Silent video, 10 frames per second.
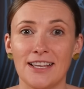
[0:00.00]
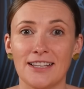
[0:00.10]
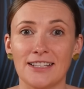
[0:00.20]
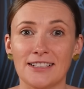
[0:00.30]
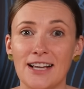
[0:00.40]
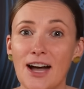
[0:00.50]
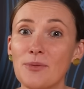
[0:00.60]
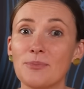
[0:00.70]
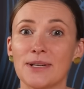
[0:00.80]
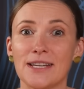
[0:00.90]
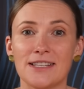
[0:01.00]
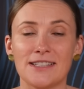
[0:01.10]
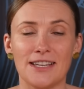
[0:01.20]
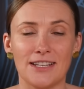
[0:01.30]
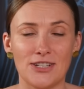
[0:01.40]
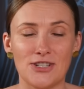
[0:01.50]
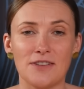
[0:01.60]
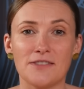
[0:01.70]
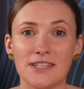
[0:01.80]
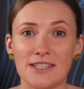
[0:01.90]
that companies can
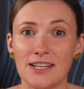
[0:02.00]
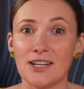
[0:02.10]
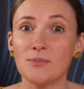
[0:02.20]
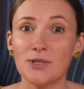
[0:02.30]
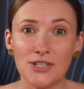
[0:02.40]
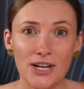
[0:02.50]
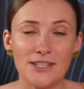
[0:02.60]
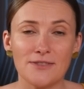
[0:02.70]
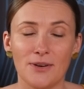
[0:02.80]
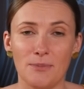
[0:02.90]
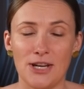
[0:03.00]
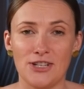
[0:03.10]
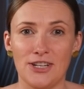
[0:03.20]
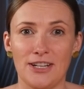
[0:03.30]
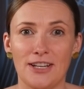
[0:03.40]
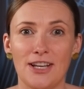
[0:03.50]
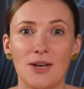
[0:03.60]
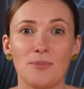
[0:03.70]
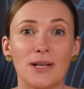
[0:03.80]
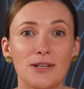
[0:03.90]
achieve sustainable transformation
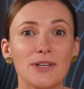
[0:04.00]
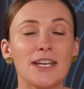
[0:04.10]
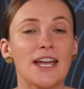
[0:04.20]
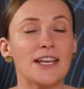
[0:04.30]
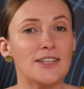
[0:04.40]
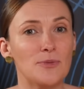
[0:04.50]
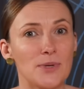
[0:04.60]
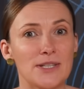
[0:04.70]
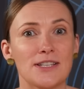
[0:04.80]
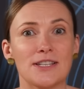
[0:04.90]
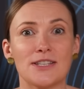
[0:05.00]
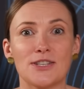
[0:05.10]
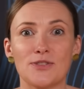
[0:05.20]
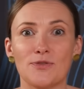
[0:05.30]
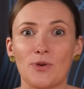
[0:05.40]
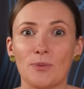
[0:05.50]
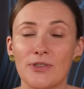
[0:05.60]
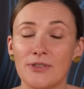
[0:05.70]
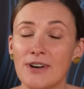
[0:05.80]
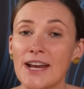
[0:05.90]
by looking at their businesses from
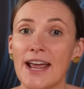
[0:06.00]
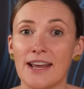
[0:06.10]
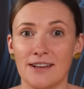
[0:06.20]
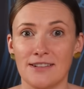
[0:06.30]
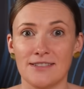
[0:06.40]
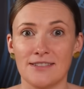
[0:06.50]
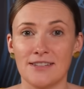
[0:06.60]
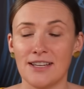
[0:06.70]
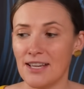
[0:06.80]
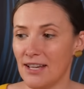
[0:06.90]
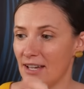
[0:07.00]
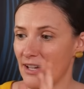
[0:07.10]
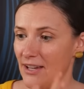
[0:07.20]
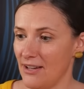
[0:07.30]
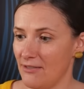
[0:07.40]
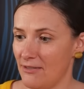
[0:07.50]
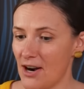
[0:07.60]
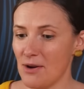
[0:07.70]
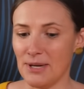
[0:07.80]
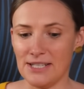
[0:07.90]
three angles:
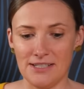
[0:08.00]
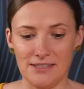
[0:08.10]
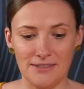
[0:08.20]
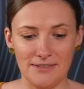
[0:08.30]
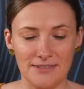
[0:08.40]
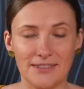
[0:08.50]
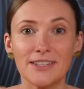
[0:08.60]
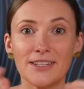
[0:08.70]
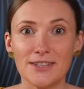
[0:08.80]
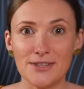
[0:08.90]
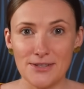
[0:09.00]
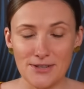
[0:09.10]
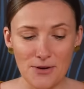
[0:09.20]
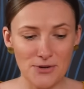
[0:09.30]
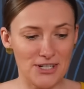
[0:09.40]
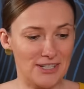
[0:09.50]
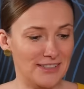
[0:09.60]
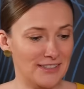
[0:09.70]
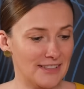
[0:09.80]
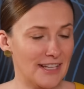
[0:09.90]
environmental, social,
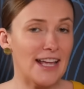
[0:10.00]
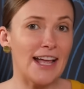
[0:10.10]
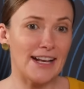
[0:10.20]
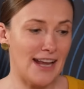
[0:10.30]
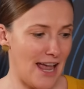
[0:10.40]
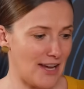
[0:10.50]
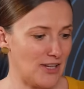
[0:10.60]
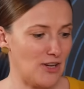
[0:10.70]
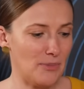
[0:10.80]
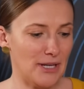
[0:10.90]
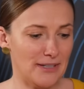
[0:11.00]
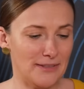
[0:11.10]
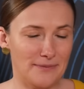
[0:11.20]
and economic.